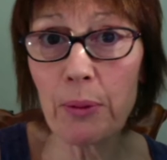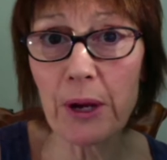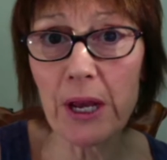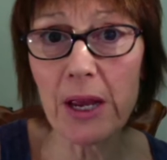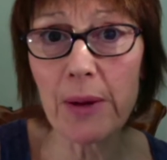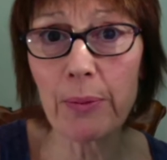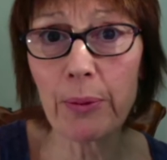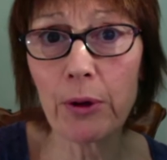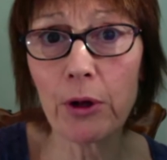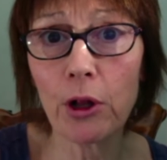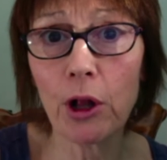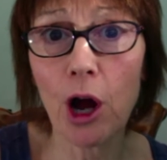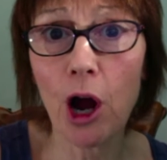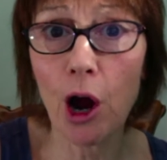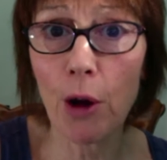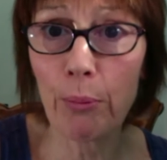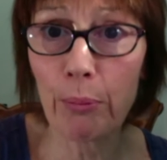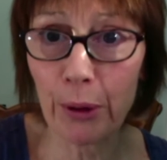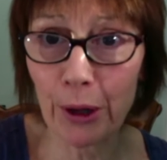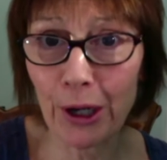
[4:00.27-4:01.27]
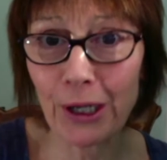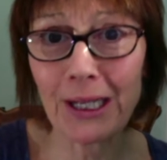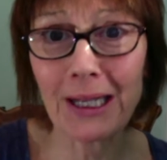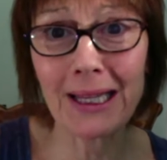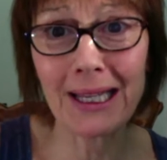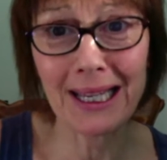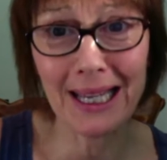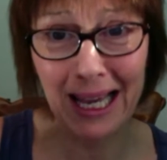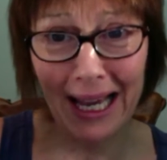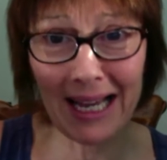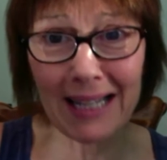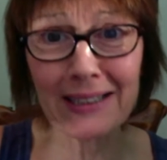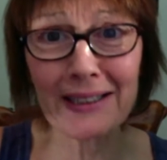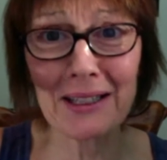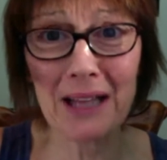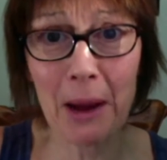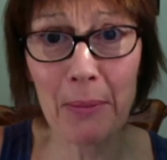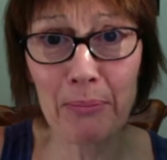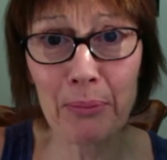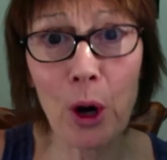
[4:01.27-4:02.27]
people are burning the
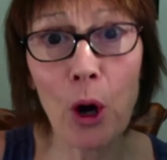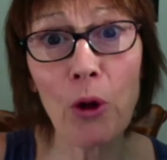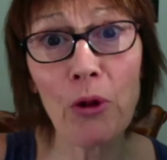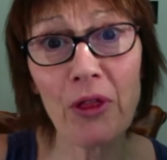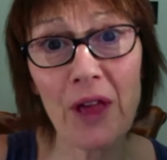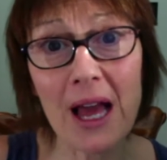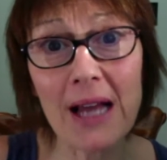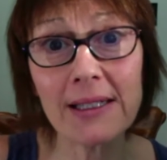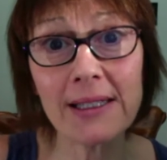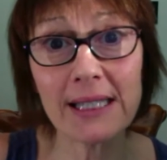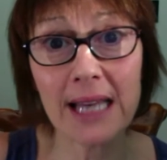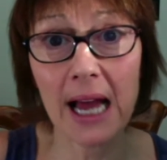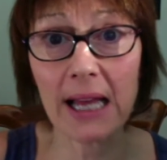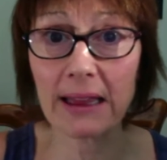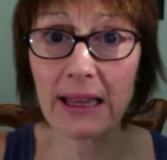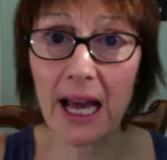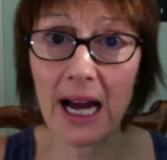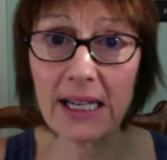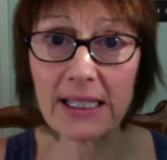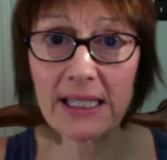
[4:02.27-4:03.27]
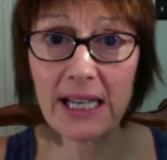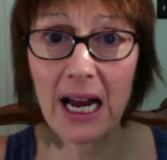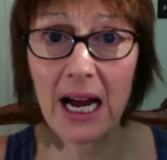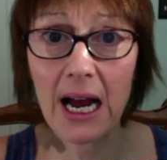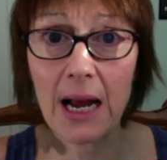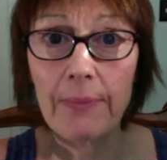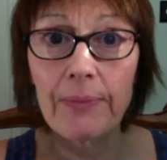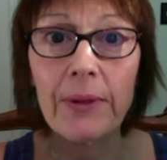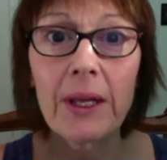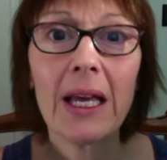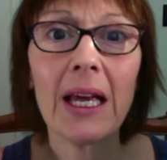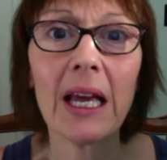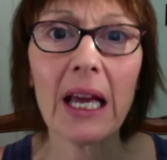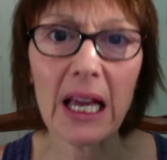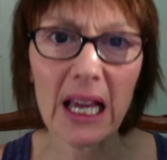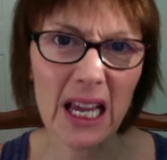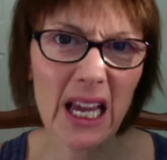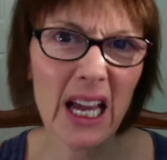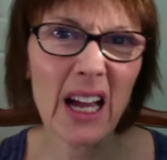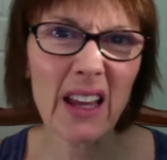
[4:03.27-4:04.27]
candle at both ends at that time,
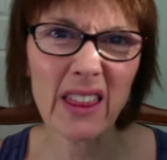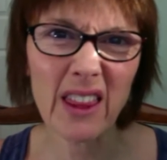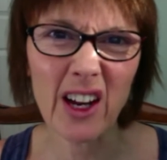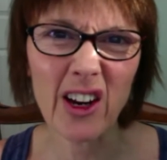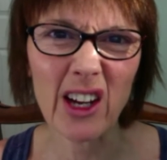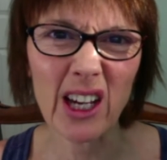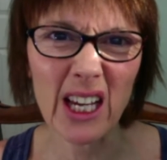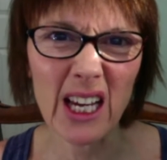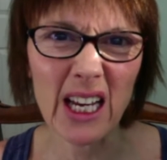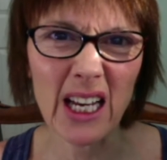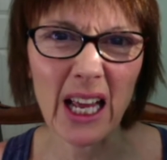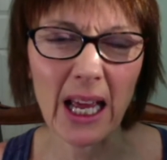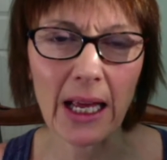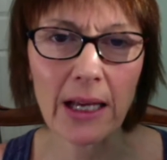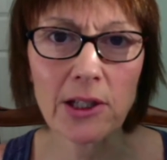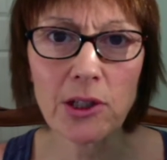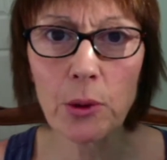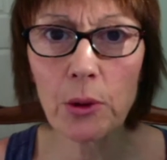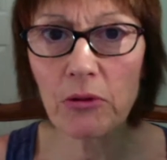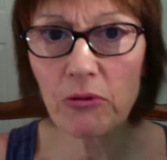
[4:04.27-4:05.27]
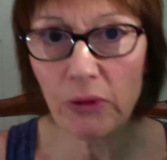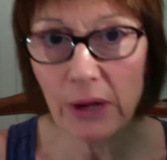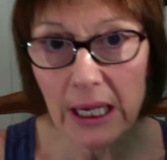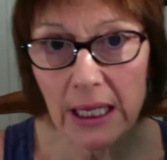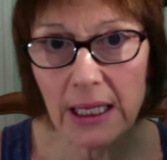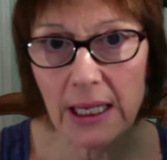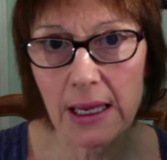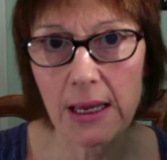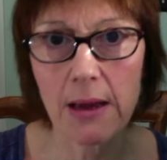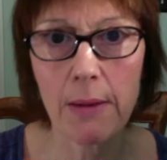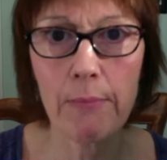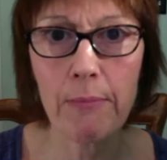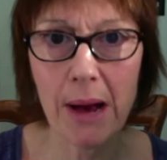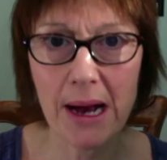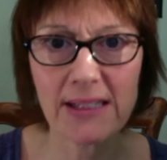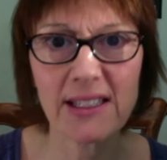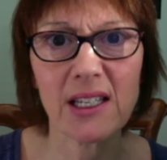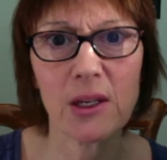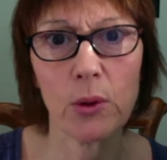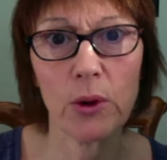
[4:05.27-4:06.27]
and they're eating. So we're really
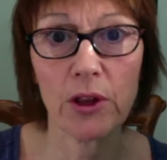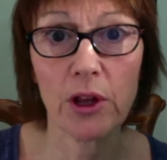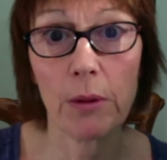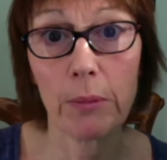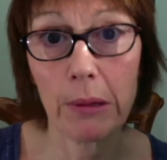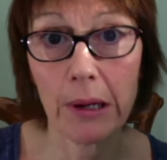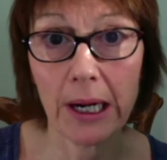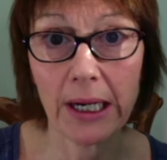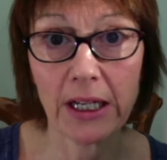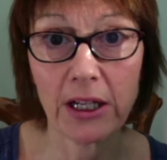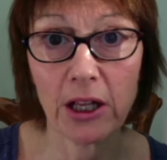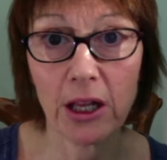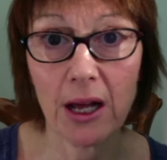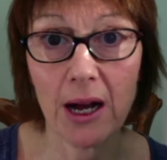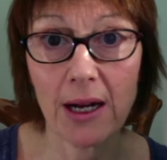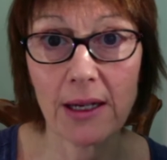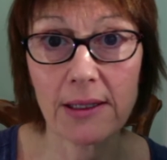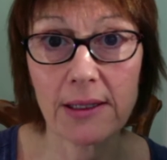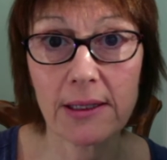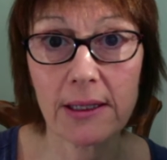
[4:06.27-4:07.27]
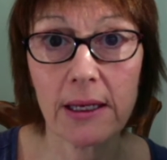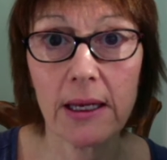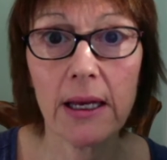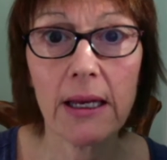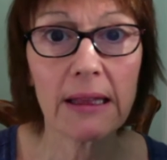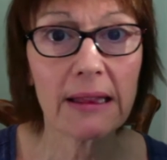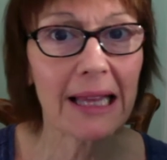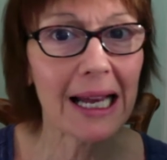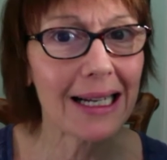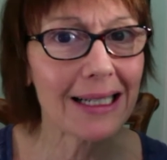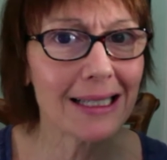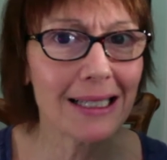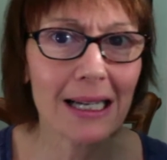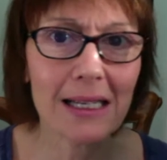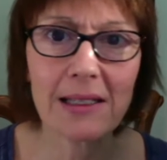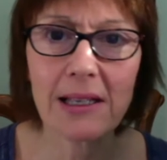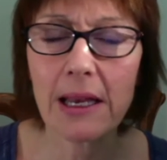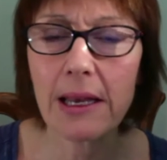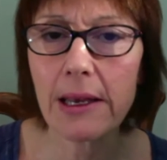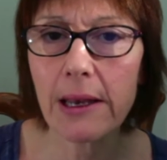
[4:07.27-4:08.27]
messing with our body clocks. That
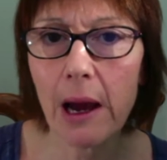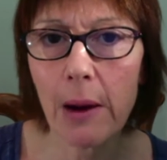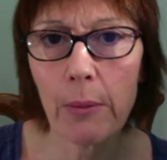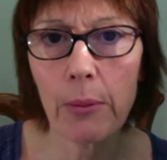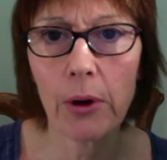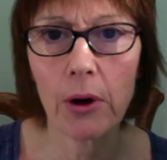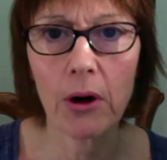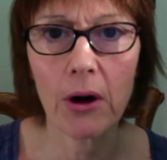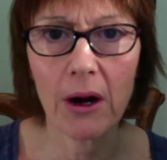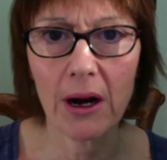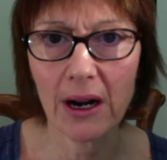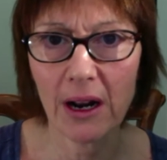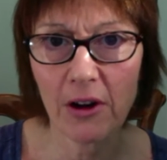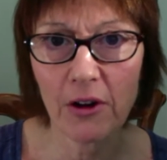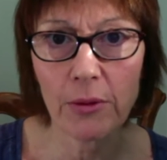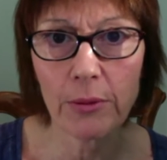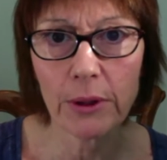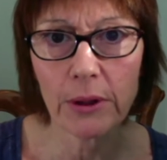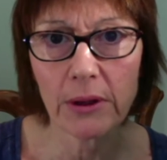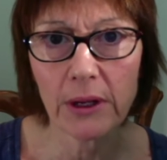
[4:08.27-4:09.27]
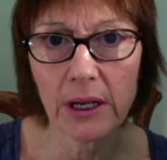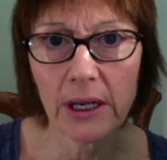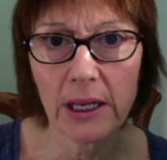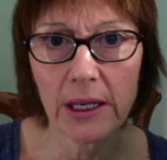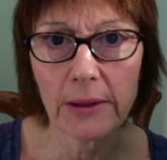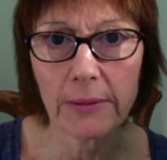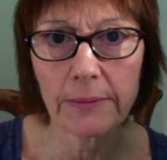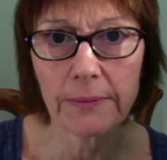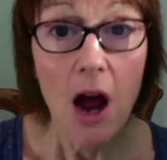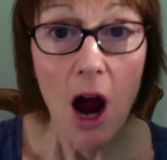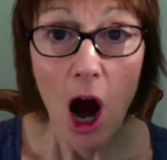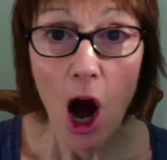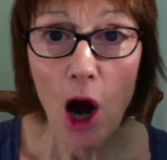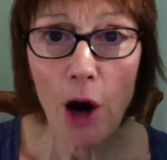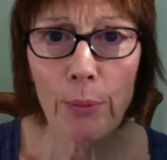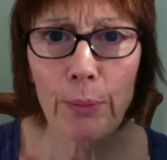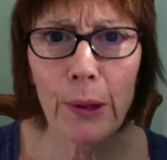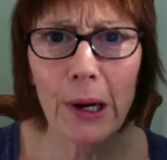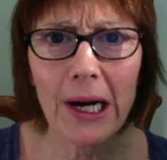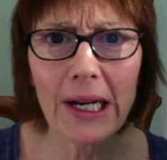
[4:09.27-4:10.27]
does a number on our immunity.
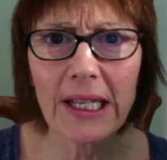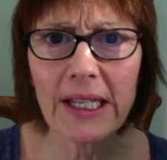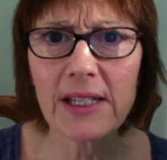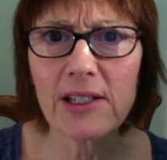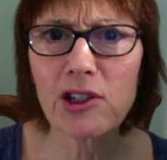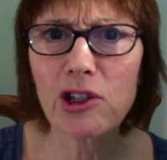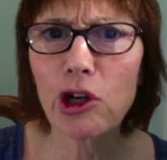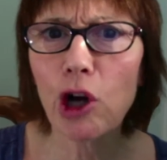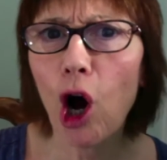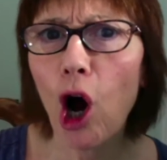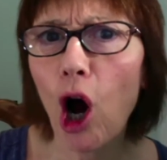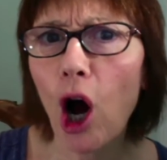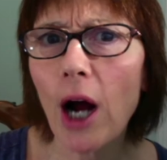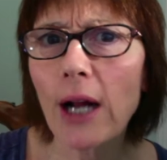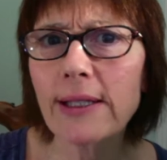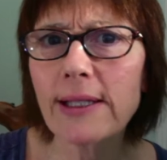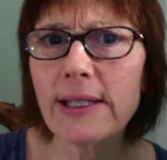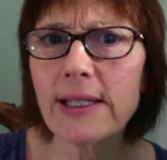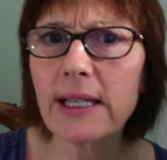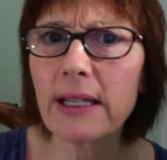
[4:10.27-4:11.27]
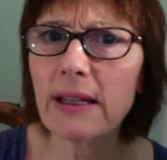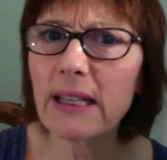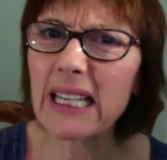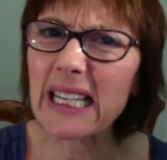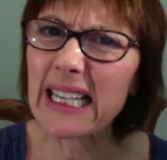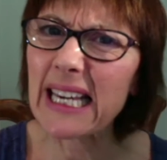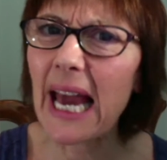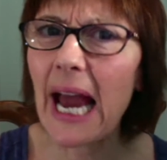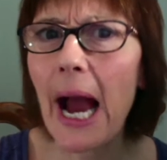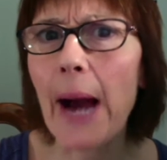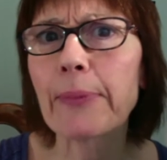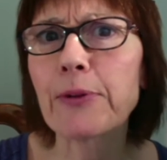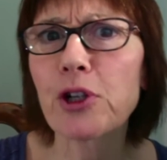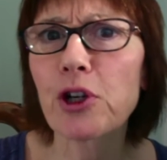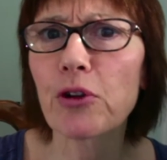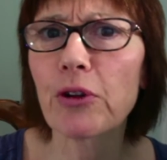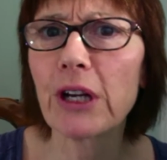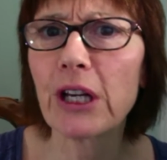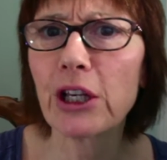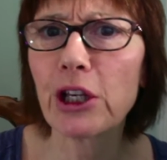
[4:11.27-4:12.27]
Our body is constantly
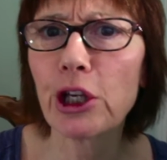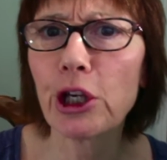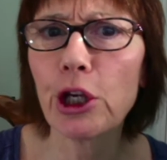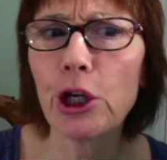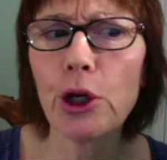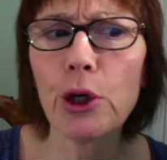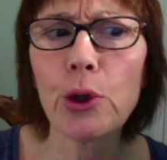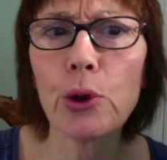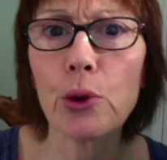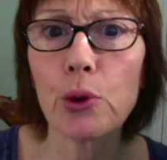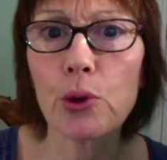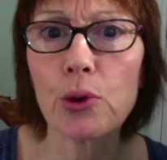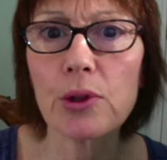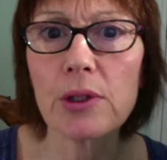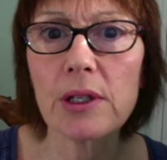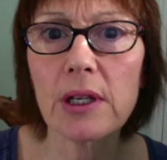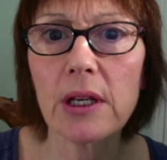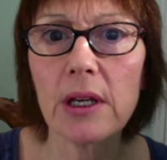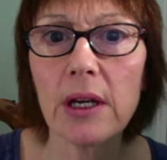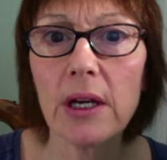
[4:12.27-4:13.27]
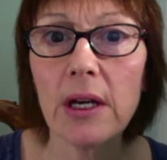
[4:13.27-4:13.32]
capturing cues